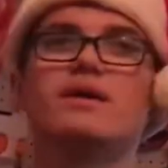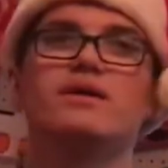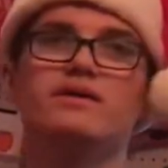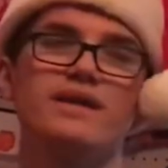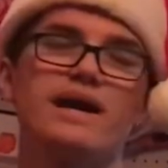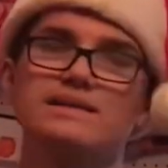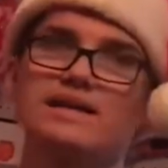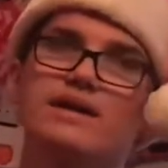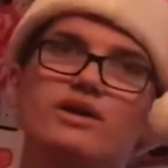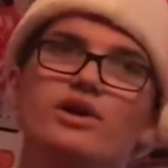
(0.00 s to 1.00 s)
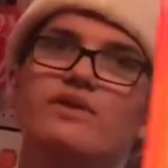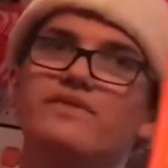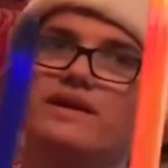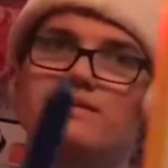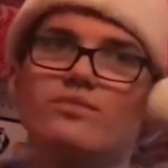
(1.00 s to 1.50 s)
Yeah, it's not going to hurt if
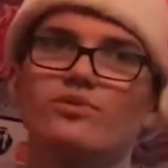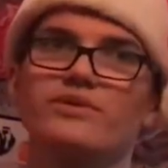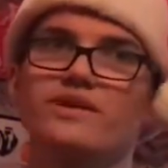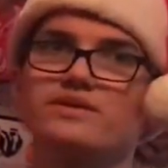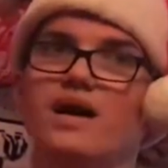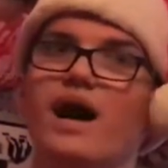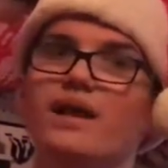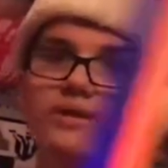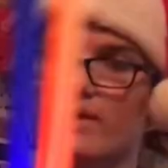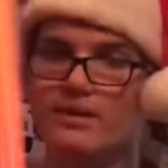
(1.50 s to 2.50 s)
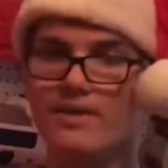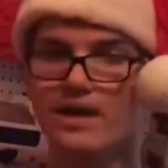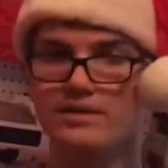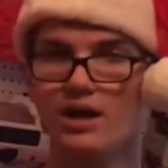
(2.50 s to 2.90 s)
you hit someone with this. Highly recommend.